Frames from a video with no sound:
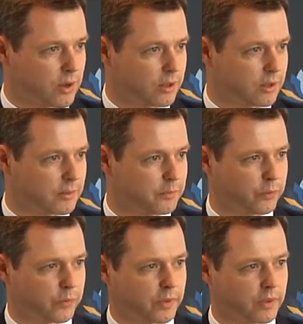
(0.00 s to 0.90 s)
on
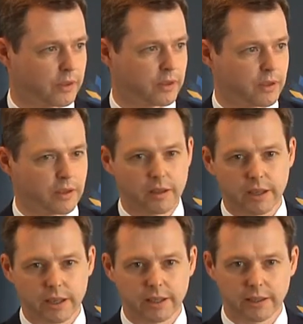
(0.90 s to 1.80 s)

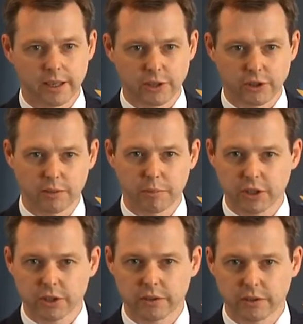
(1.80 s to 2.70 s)
international
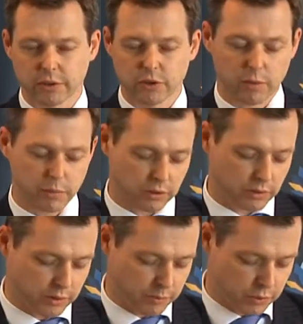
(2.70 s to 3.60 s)
missions and German
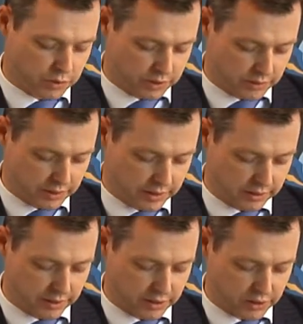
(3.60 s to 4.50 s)
contributions in
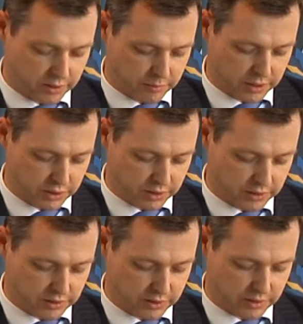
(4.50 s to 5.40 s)
international
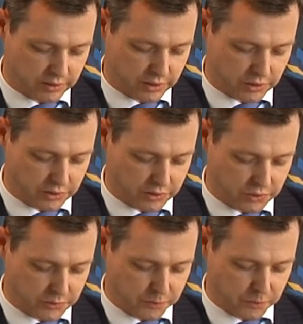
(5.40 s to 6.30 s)
missions, such
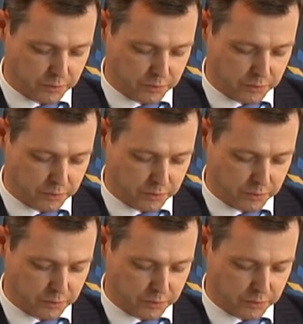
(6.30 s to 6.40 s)
as